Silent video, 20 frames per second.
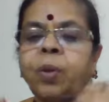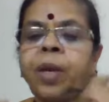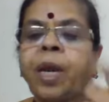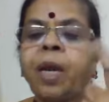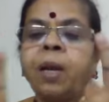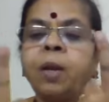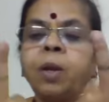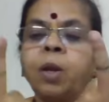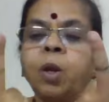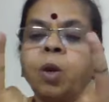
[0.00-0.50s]

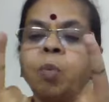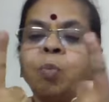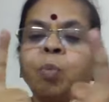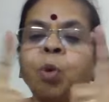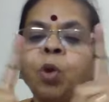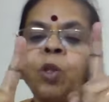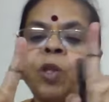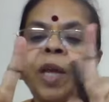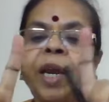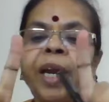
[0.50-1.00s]
Okay,
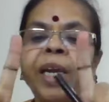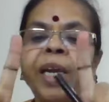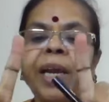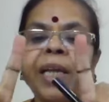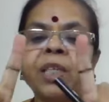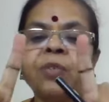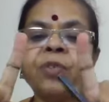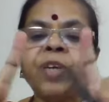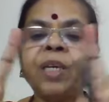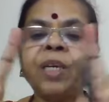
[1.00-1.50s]
both the
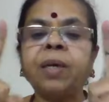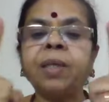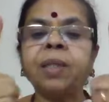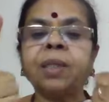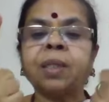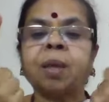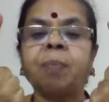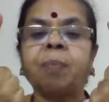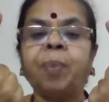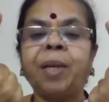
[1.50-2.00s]
index
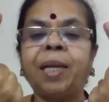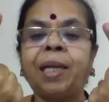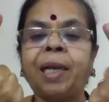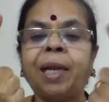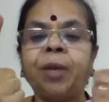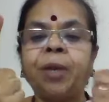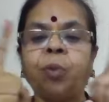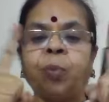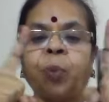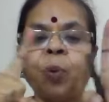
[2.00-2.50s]
fingers
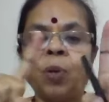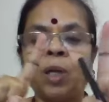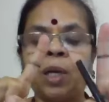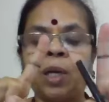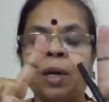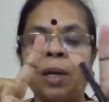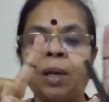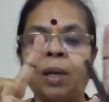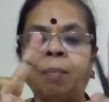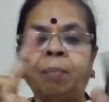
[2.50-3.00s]
completely you put
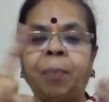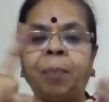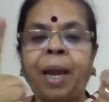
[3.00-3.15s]
a